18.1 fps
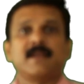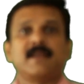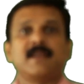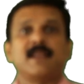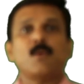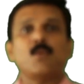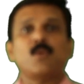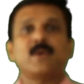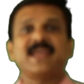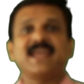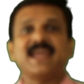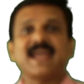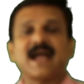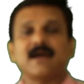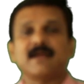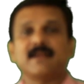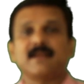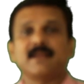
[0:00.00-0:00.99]
Now we
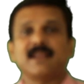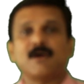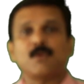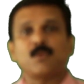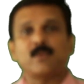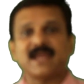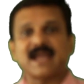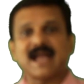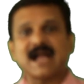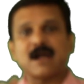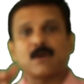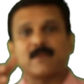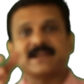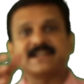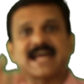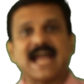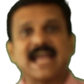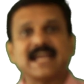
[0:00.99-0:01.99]
have
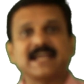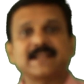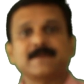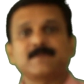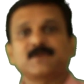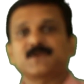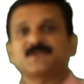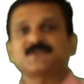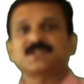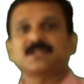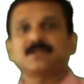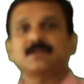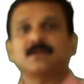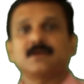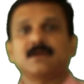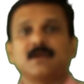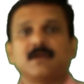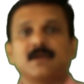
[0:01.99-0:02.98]
a diagram question.